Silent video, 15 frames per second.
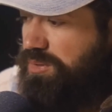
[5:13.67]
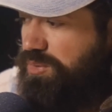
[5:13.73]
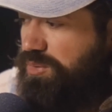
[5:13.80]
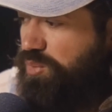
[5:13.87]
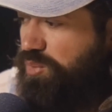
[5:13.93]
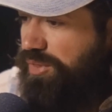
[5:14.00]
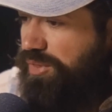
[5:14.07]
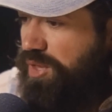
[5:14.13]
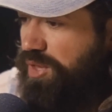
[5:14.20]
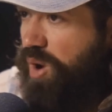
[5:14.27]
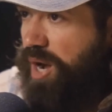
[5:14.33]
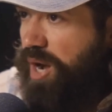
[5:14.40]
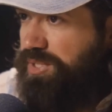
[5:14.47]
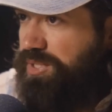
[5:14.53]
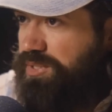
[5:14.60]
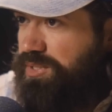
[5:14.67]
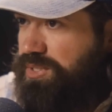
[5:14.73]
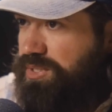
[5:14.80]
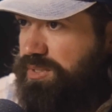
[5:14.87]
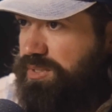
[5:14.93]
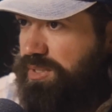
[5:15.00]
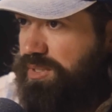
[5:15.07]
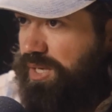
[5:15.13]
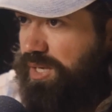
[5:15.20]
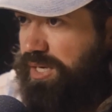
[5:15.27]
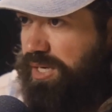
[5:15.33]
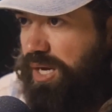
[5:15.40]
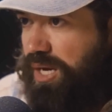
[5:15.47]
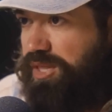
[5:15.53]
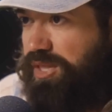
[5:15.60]
with no options
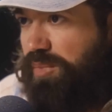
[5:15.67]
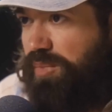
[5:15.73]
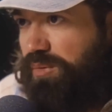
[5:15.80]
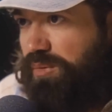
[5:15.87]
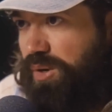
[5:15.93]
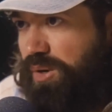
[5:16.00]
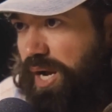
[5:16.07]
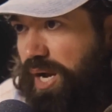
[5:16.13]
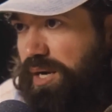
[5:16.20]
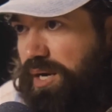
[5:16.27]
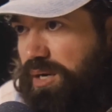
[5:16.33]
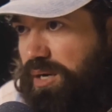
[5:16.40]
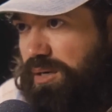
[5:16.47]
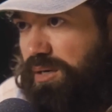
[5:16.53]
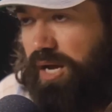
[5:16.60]
and nothing but regret.